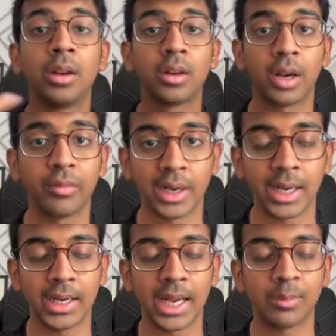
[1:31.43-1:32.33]
run
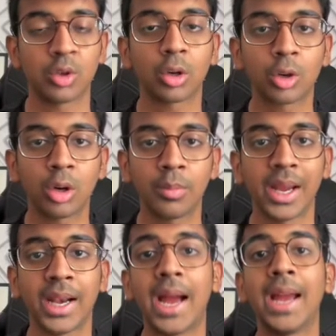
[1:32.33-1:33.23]
onelinelabs.com
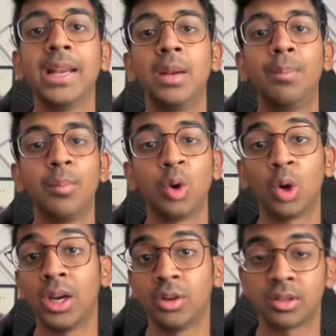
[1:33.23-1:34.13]
and I need people who are
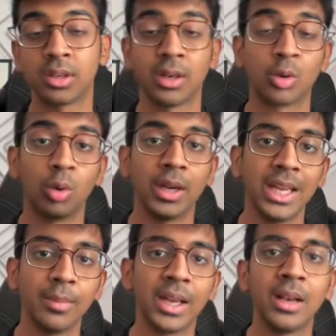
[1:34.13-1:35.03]
interested in cold
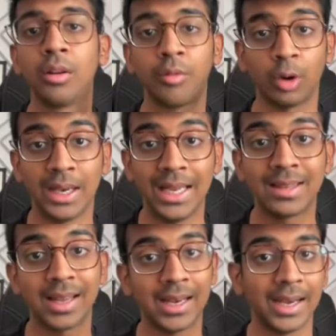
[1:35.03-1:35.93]
email for
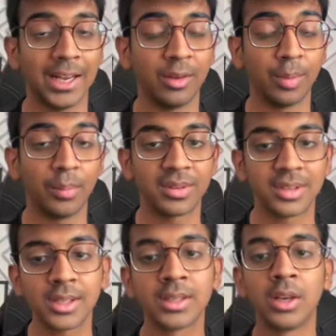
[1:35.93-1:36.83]
leads and line
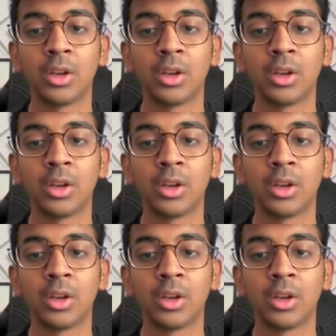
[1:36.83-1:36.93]
purposes.